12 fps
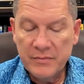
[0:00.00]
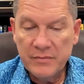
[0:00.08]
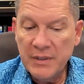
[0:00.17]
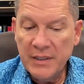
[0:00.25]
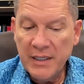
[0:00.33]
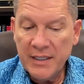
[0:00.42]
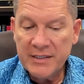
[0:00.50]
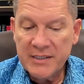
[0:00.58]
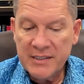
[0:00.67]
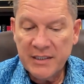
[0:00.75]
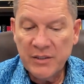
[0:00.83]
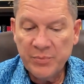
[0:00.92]
not a
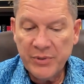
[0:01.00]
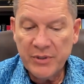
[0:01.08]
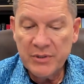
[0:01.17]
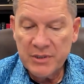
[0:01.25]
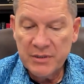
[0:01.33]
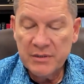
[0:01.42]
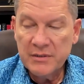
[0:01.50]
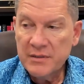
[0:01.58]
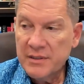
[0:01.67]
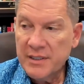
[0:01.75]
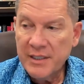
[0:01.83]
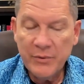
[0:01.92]
single person
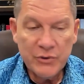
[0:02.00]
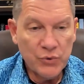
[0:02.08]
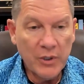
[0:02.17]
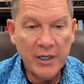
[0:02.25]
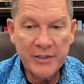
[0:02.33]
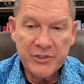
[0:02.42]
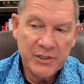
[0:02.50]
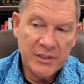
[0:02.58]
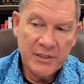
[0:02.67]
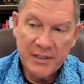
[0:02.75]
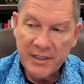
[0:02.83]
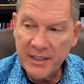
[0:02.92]
that I was watching,
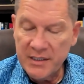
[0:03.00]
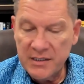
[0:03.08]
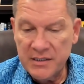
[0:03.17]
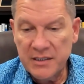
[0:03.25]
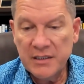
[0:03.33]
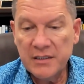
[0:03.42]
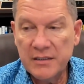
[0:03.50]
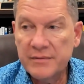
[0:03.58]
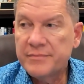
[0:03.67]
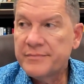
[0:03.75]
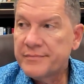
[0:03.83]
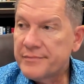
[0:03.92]
and I could see
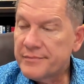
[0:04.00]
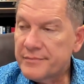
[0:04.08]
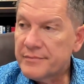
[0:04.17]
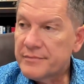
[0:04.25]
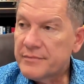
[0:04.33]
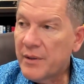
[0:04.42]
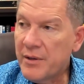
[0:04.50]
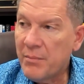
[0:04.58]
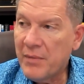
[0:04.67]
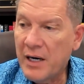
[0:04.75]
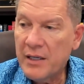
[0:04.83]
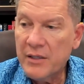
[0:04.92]
probably a
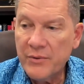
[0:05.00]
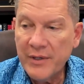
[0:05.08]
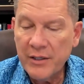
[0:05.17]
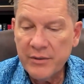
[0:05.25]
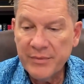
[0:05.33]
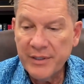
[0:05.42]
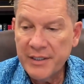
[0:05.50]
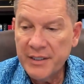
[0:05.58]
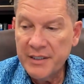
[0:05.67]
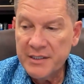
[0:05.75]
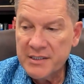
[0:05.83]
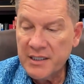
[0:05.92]
mile around me on
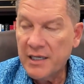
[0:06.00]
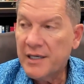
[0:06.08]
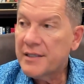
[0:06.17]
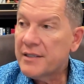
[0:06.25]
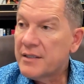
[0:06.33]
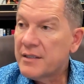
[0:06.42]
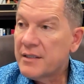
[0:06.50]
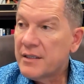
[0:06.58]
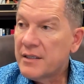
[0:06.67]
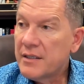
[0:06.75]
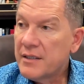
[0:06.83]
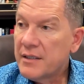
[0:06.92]
any side,
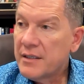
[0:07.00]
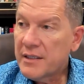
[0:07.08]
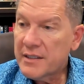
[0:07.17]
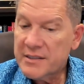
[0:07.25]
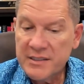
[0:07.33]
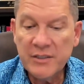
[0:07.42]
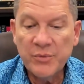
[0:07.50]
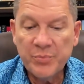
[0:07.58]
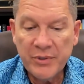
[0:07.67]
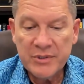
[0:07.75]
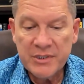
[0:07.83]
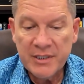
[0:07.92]
not a single
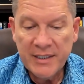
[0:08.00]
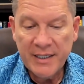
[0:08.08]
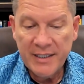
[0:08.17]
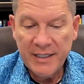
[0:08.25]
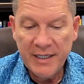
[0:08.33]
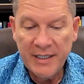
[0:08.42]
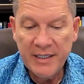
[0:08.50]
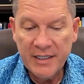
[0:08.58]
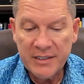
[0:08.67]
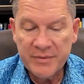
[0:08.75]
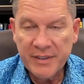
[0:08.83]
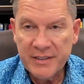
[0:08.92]
person had any
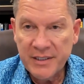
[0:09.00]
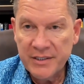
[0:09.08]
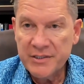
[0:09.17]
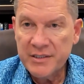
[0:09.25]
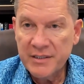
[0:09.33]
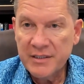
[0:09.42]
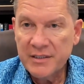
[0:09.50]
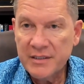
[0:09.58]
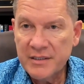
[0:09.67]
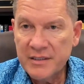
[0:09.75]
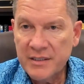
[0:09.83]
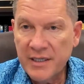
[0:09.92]
expectation
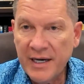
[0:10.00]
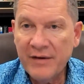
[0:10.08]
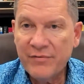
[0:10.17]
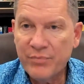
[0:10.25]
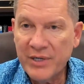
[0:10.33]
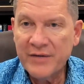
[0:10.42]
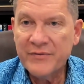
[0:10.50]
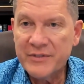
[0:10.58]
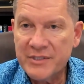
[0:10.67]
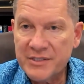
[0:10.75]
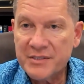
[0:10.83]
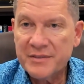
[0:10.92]
to have
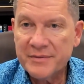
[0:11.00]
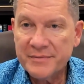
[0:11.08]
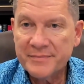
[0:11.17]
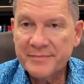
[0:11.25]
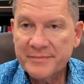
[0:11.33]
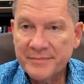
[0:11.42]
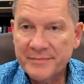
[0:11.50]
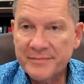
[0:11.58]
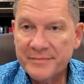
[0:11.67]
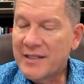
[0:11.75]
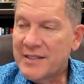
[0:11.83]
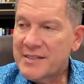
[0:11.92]
breakfast.
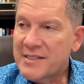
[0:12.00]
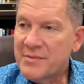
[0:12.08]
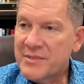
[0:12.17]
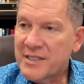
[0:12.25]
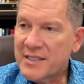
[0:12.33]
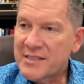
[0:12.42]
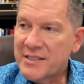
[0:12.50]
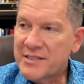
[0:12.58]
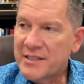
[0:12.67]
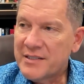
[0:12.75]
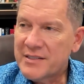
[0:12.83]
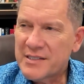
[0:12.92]
And that seems like
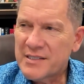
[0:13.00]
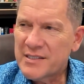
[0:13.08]
such a